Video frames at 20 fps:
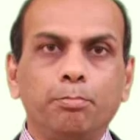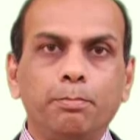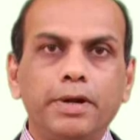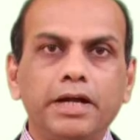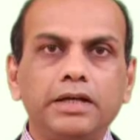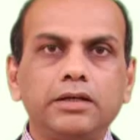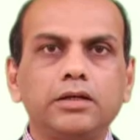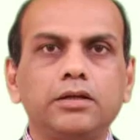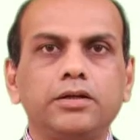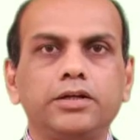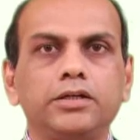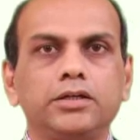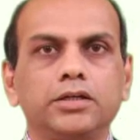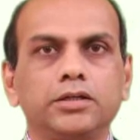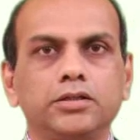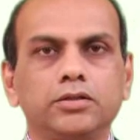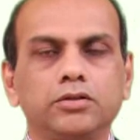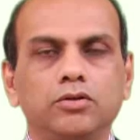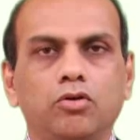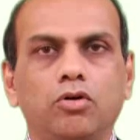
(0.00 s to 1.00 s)
better
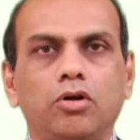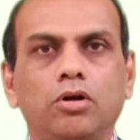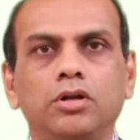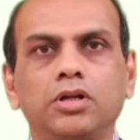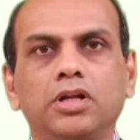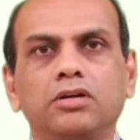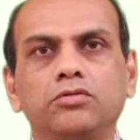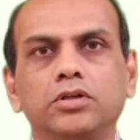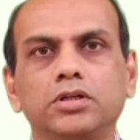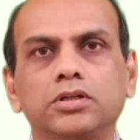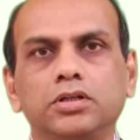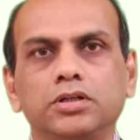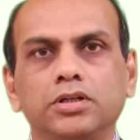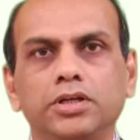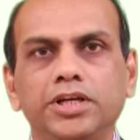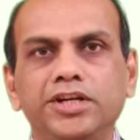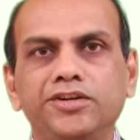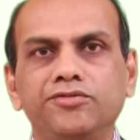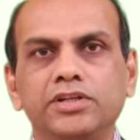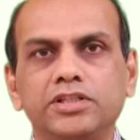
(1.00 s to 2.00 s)
return on our
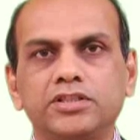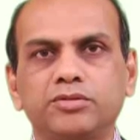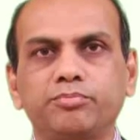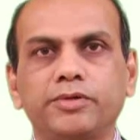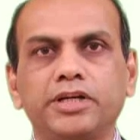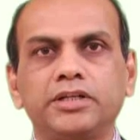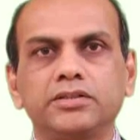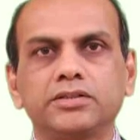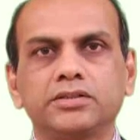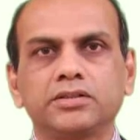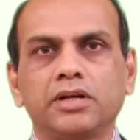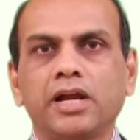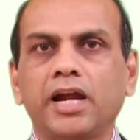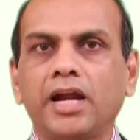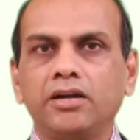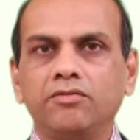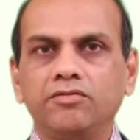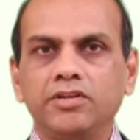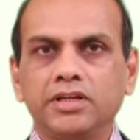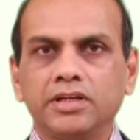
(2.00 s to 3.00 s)
investments
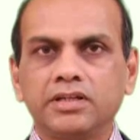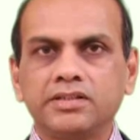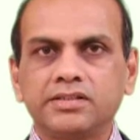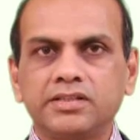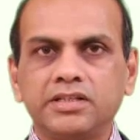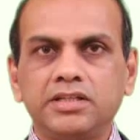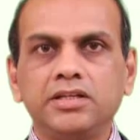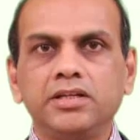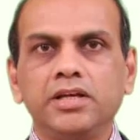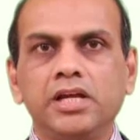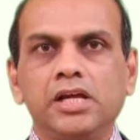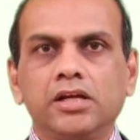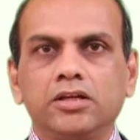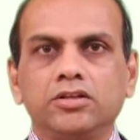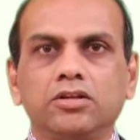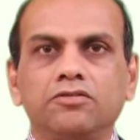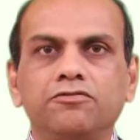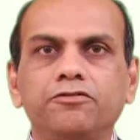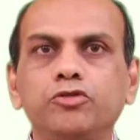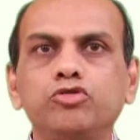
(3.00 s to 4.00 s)
and we can see
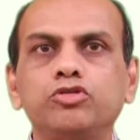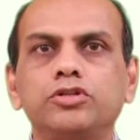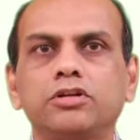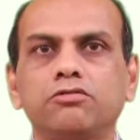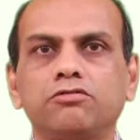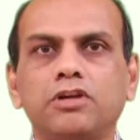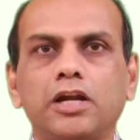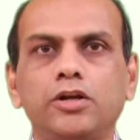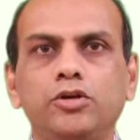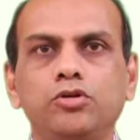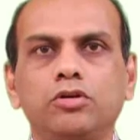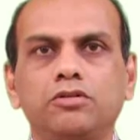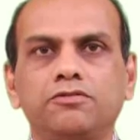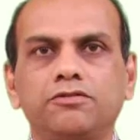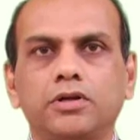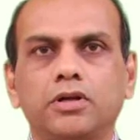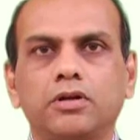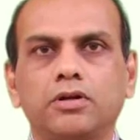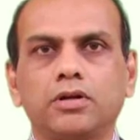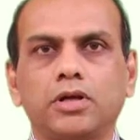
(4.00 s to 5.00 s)
the future value of
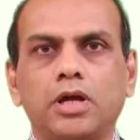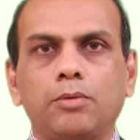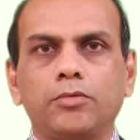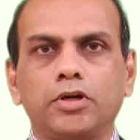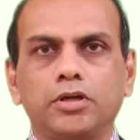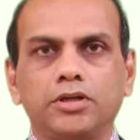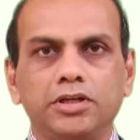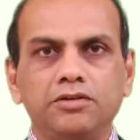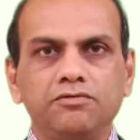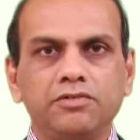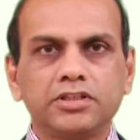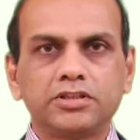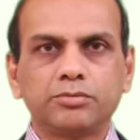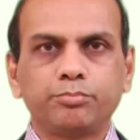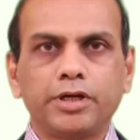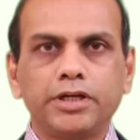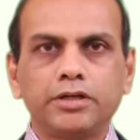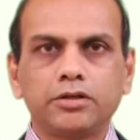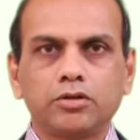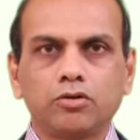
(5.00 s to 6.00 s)
our
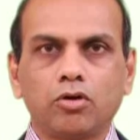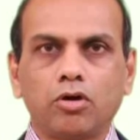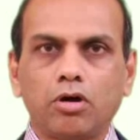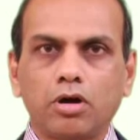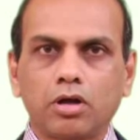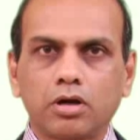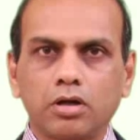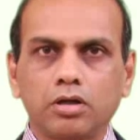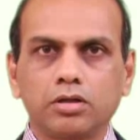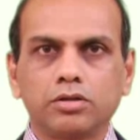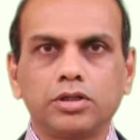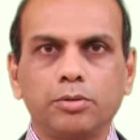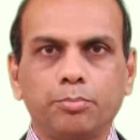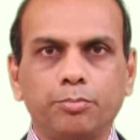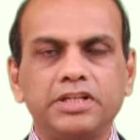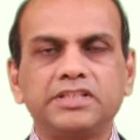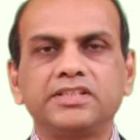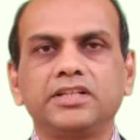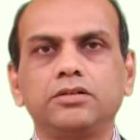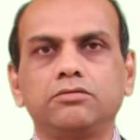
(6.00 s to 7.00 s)
investment or the
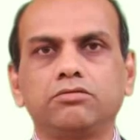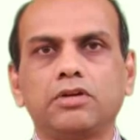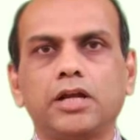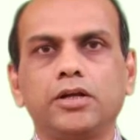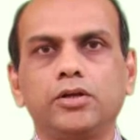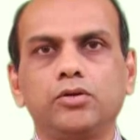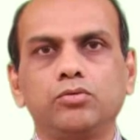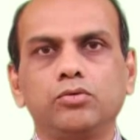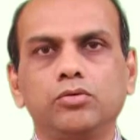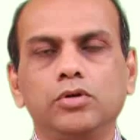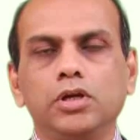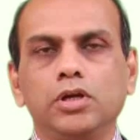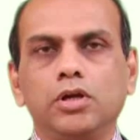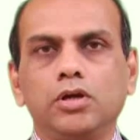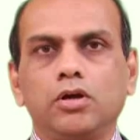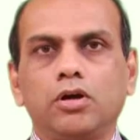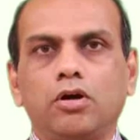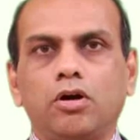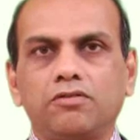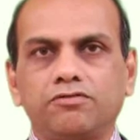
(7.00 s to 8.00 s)
present value
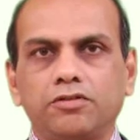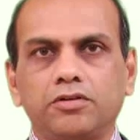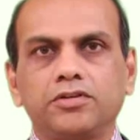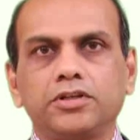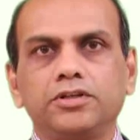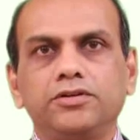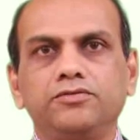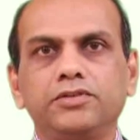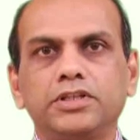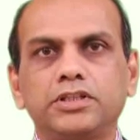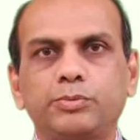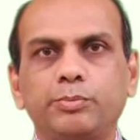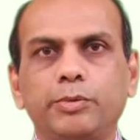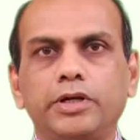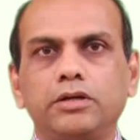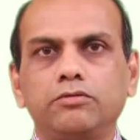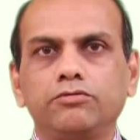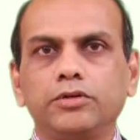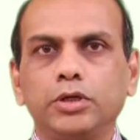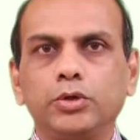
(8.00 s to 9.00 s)
of our
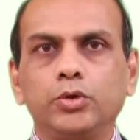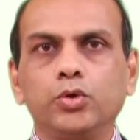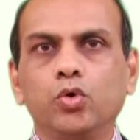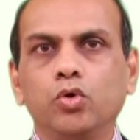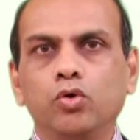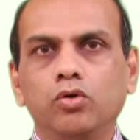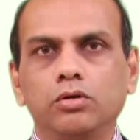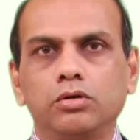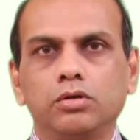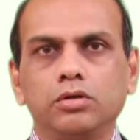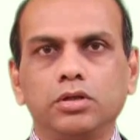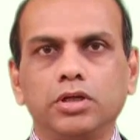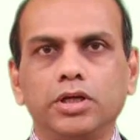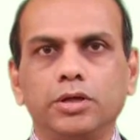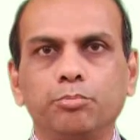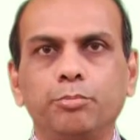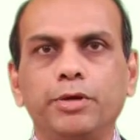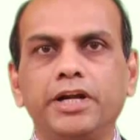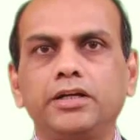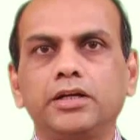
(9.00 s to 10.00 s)
investment will grow
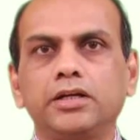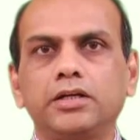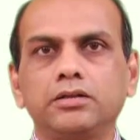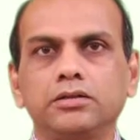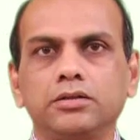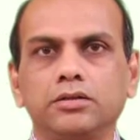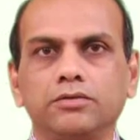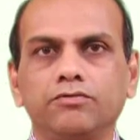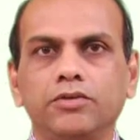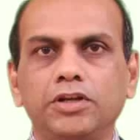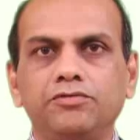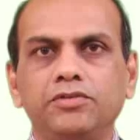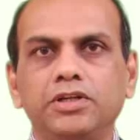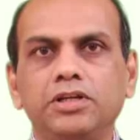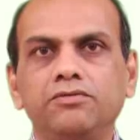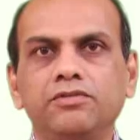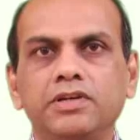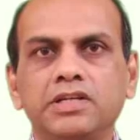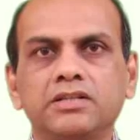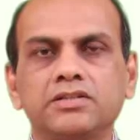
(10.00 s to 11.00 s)
better when we
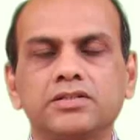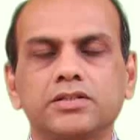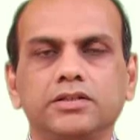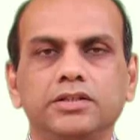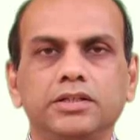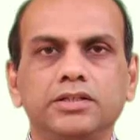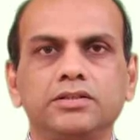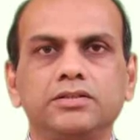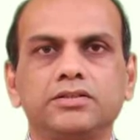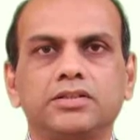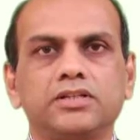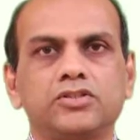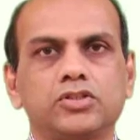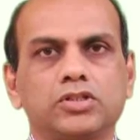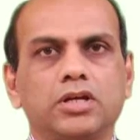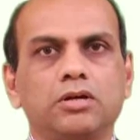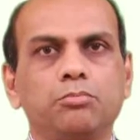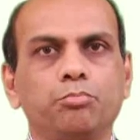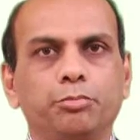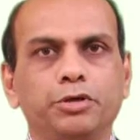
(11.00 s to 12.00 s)
invest in such
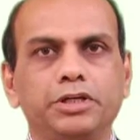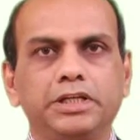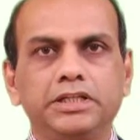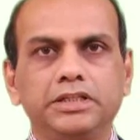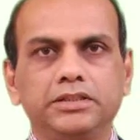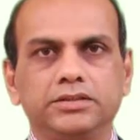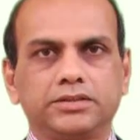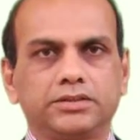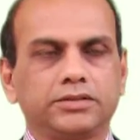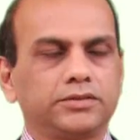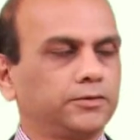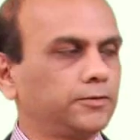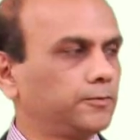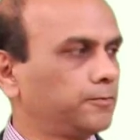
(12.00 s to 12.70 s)
companies.